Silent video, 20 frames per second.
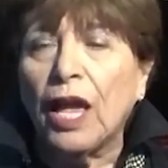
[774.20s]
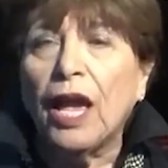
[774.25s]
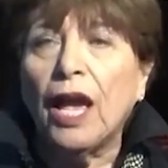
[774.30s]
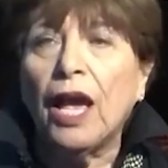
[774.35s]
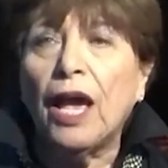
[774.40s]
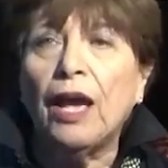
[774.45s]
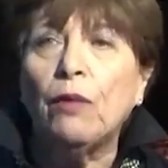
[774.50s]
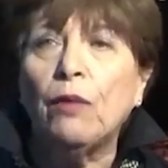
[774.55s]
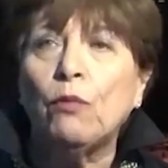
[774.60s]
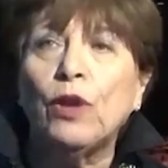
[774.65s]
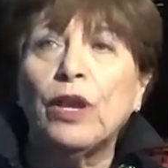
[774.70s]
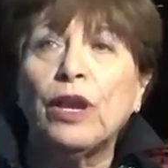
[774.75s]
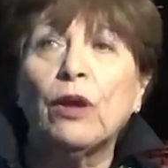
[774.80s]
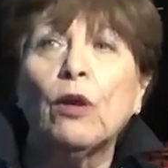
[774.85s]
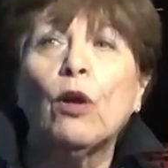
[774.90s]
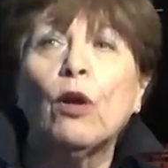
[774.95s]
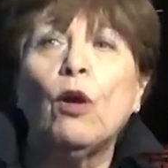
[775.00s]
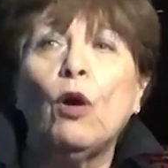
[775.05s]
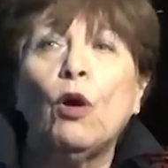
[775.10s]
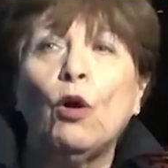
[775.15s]
And we are
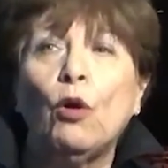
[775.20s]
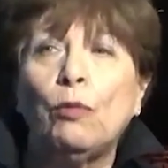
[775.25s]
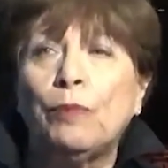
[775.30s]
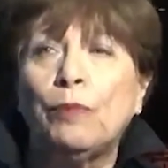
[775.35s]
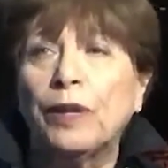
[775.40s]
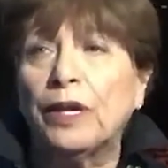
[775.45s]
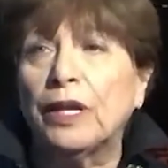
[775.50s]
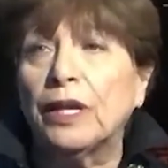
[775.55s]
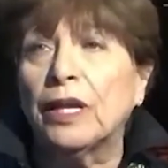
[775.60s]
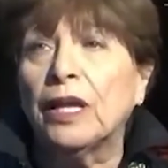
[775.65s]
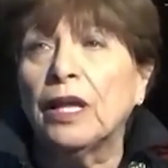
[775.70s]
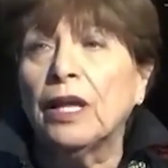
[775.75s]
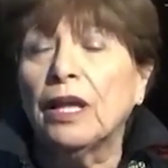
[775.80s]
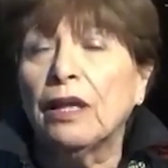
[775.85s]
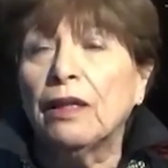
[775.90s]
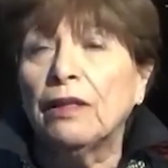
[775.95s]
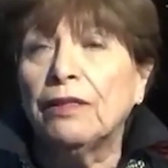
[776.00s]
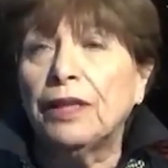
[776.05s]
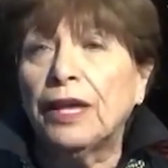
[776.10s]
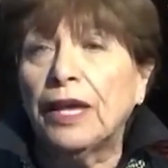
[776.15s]
hoping
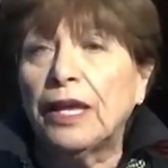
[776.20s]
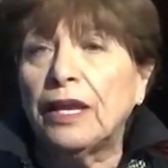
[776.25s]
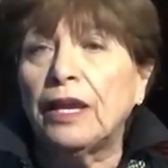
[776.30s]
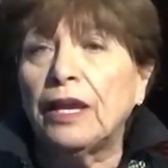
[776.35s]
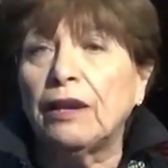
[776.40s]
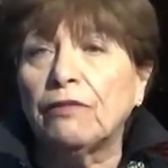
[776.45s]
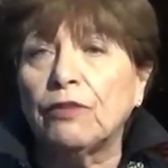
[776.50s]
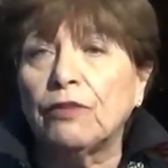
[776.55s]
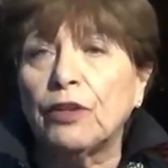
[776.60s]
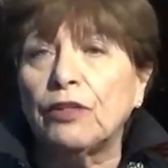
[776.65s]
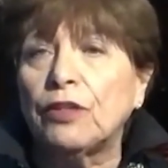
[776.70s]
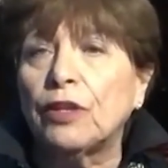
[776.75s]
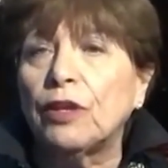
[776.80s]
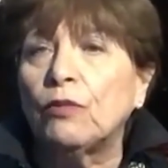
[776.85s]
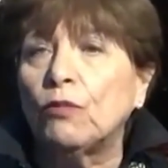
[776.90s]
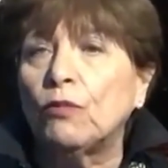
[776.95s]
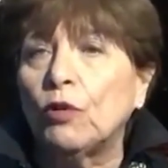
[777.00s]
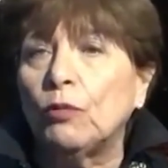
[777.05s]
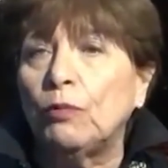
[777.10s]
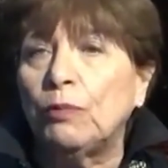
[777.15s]
that everything
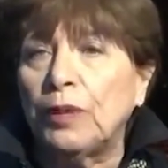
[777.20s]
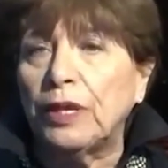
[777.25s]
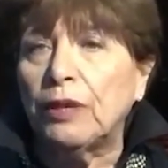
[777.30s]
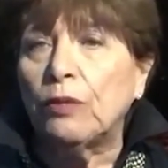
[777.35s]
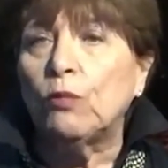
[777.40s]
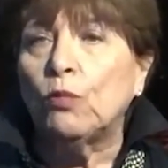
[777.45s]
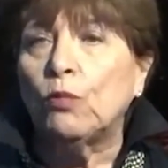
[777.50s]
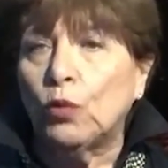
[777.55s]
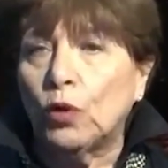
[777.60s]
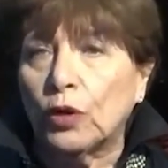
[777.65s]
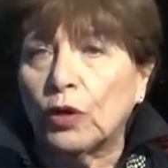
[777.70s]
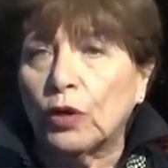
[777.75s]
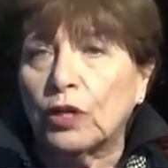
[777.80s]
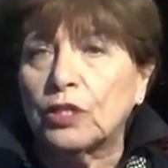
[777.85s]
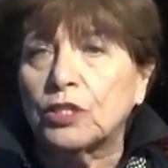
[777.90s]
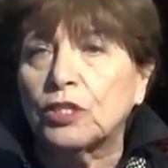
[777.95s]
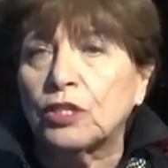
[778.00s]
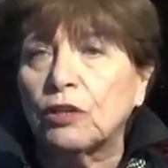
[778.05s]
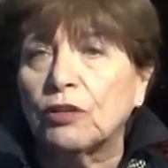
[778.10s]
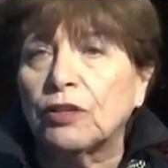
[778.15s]
will be worked
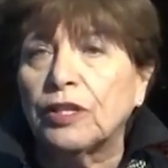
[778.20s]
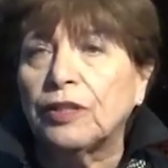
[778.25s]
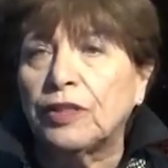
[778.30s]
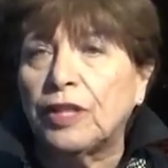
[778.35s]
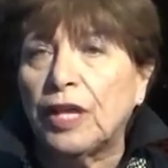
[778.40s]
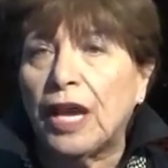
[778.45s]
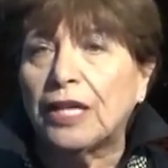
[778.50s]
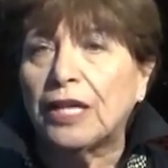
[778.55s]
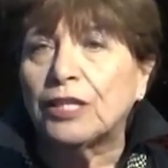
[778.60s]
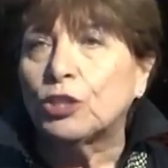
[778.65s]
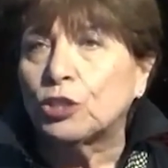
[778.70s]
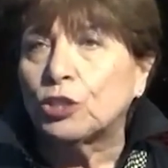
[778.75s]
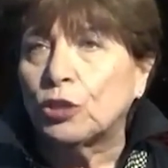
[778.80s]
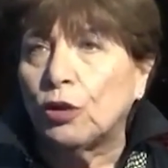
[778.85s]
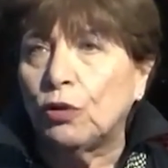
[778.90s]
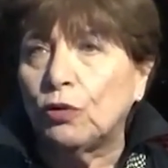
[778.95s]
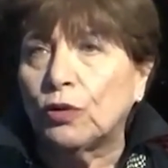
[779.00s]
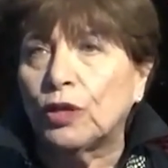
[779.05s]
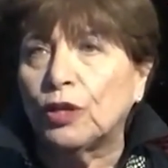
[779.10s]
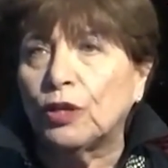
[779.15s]
so that that
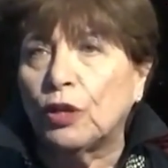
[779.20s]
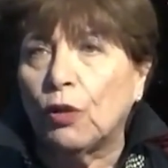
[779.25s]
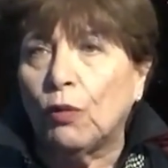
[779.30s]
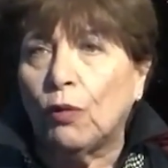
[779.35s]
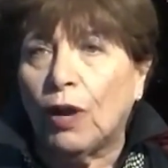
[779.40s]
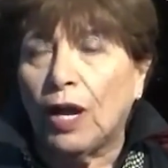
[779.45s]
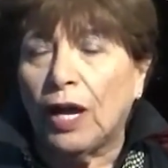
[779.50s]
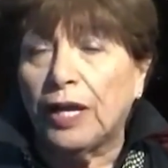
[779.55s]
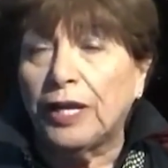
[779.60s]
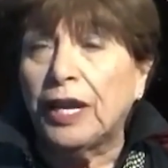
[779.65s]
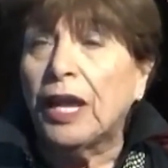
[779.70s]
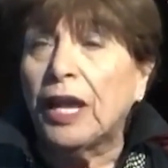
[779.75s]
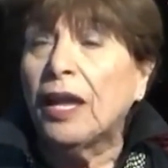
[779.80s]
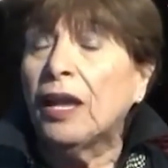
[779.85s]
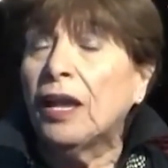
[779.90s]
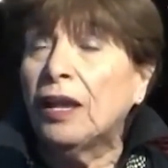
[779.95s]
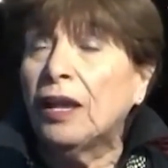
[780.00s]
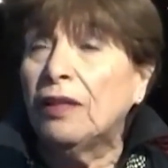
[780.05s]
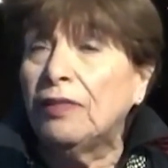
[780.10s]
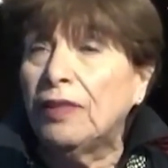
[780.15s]
show could go on,
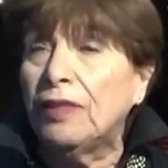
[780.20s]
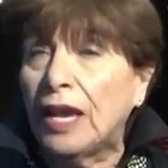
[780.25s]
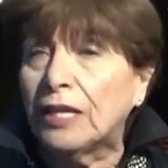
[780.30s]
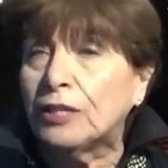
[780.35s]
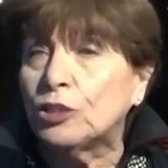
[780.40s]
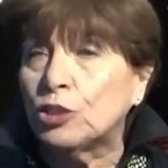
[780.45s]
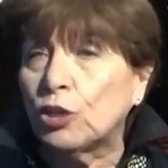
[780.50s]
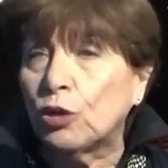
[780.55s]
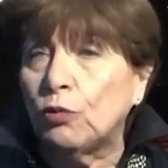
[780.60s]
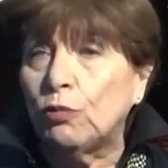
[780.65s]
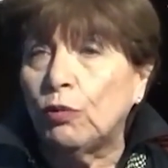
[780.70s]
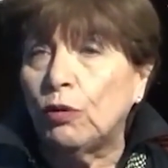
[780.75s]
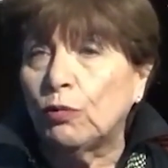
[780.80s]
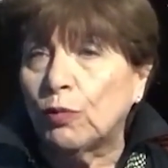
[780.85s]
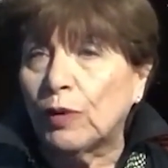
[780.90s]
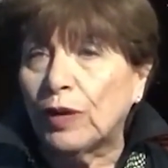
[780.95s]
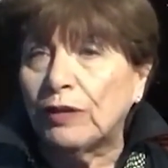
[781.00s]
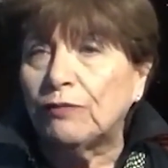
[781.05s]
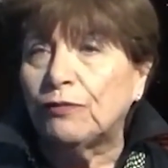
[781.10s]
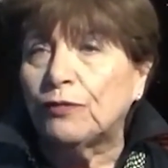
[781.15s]
and that show will
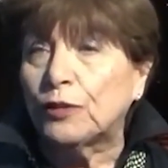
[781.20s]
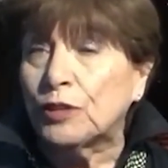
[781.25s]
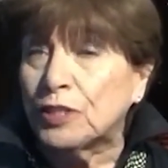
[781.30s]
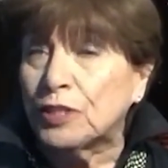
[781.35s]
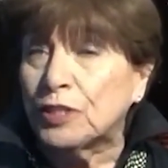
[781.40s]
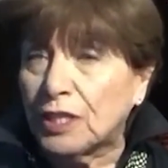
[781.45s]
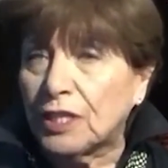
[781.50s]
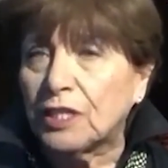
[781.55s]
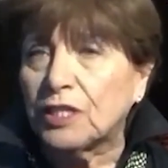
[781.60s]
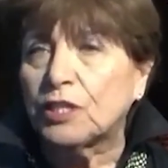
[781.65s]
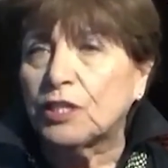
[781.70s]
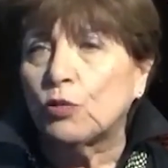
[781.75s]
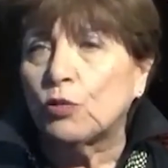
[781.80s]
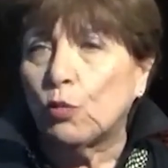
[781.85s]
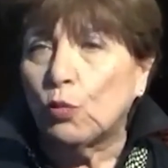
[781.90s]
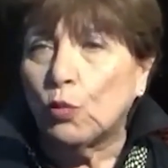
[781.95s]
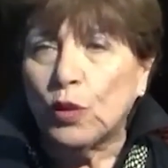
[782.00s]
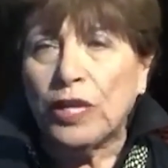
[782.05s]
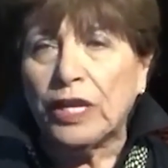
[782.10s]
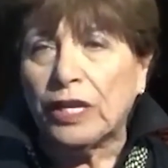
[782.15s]
run for 6
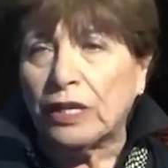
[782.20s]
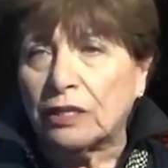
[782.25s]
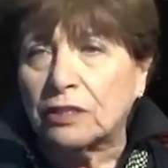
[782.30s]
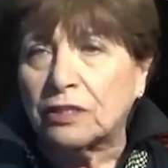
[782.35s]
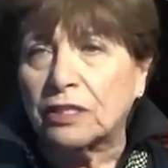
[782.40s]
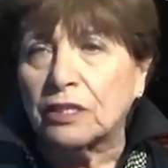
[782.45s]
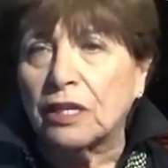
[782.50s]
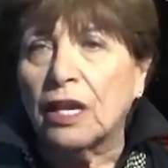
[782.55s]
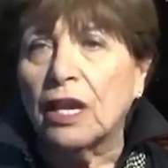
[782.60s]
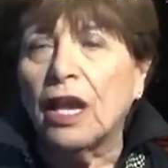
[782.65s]
weeks.